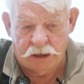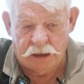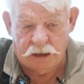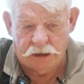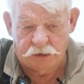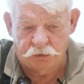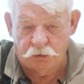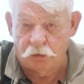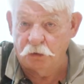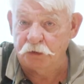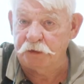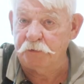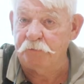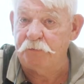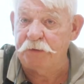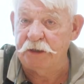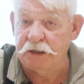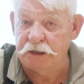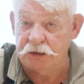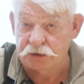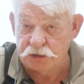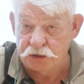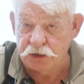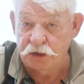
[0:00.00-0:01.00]
an
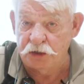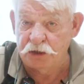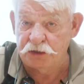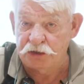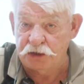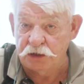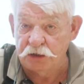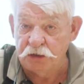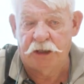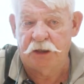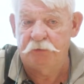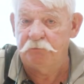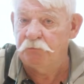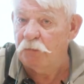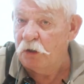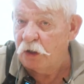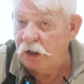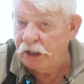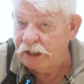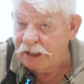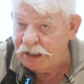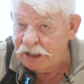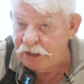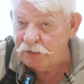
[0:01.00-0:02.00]
orthopaedic surgeon in
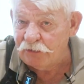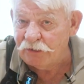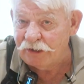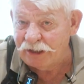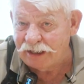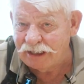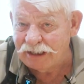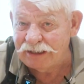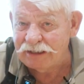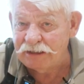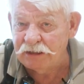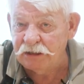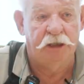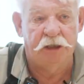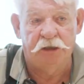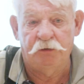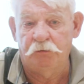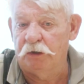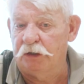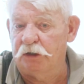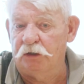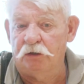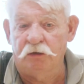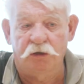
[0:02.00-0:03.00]
my area, he
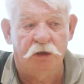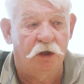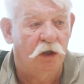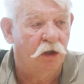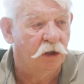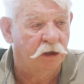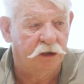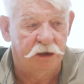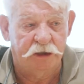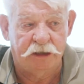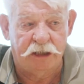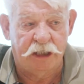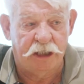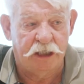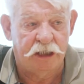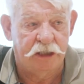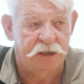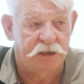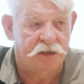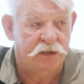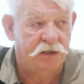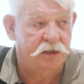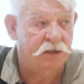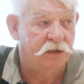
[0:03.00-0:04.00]
went on
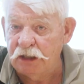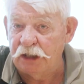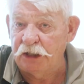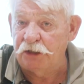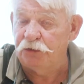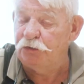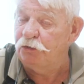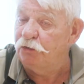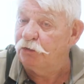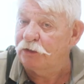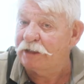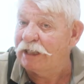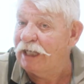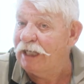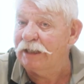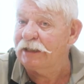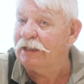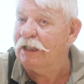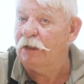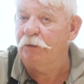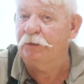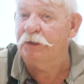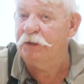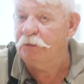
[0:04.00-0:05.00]
holidays and you
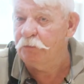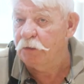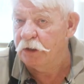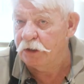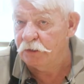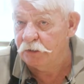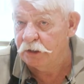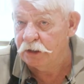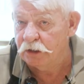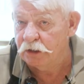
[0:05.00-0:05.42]
can't go anywhere